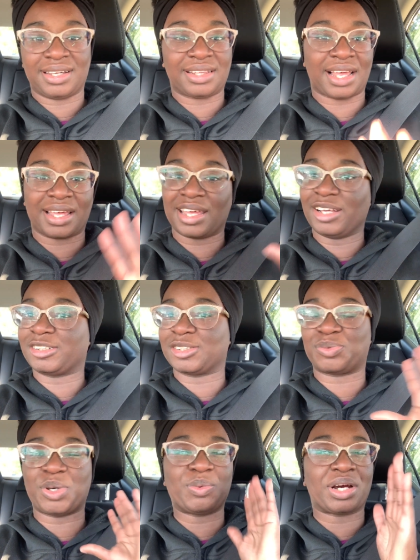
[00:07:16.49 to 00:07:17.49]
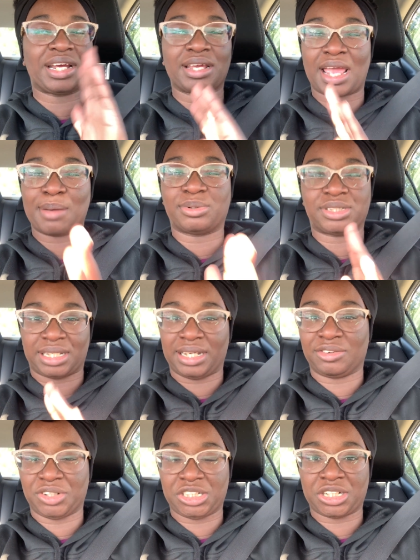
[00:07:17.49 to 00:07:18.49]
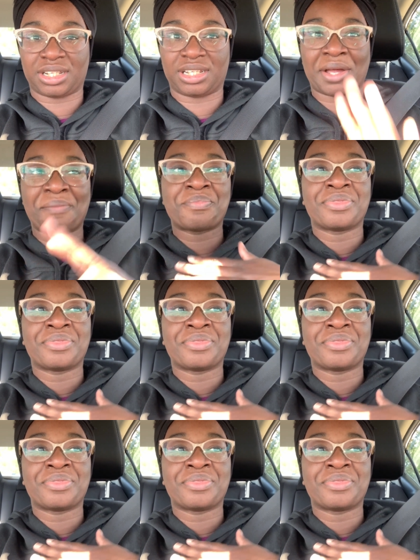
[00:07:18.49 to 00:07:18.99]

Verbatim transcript: like it just we weren't able to hear each other